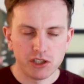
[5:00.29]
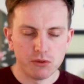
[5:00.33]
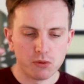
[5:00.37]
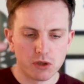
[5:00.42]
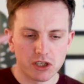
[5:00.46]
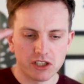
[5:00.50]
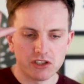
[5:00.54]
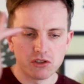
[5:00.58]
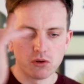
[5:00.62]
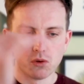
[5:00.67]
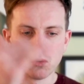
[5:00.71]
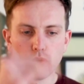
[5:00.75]
you
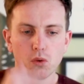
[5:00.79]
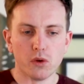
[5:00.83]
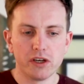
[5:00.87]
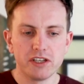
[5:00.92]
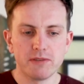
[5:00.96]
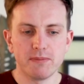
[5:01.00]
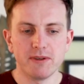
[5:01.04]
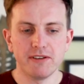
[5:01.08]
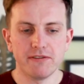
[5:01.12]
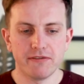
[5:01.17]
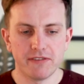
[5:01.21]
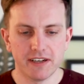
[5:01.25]
want it to
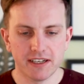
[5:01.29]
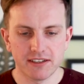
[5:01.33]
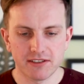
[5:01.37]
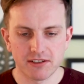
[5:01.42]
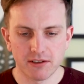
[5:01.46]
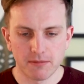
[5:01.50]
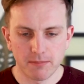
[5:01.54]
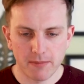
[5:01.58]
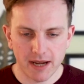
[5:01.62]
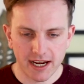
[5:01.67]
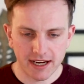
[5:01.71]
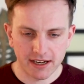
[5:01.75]
always be
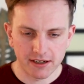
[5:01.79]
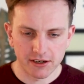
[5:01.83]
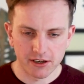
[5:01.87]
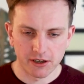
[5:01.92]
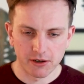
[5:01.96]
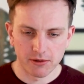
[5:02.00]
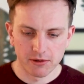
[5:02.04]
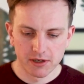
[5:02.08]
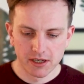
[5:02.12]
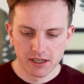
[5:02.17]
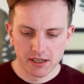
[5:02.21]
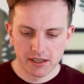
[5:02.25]
fixed on
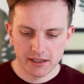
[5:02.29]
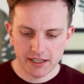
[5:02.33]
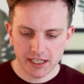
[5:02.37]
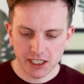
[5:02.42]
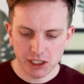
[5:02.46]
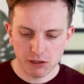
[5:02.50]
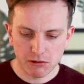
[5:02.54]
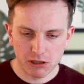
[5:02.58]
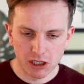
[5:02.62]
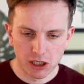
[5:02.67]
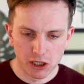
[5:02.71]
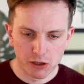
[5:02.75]
Mango.
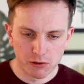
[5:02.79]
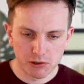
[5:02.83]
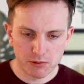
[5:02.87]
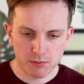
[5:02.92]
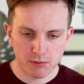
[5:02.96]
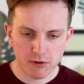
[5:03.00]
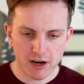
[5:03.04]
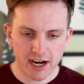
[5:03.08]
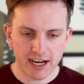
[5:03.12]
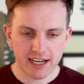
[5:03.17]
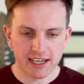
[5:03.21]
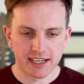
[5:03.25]
Then you close
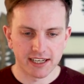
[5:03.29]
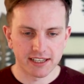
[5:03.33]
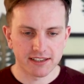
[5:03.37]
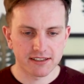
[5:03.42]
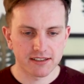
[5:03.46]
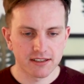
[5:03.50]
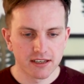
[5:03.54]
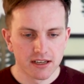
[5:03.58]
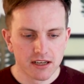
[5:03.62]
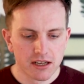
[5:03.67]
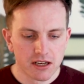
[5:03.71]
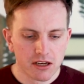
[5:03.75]

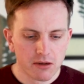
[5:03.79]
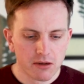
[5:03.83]
brackets.